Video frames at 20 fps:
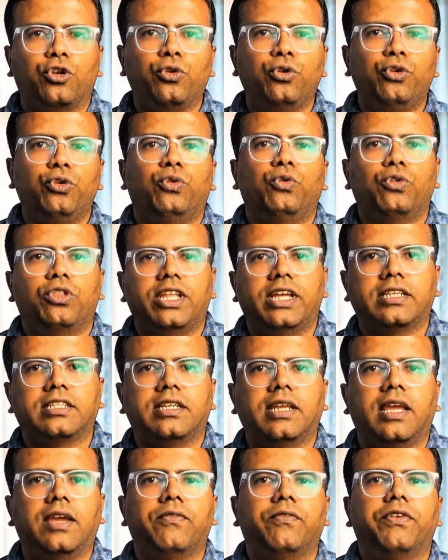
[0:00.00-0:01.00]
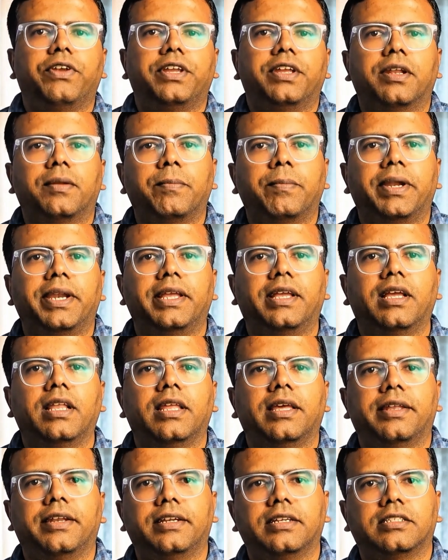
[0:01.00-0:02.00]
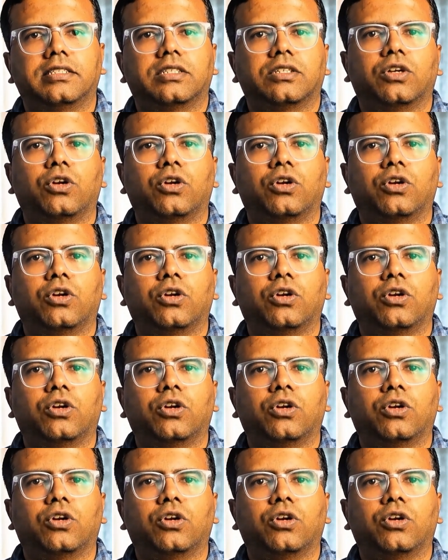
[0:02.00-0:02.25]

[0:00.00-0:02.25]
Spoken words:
Do you know that every year medical errors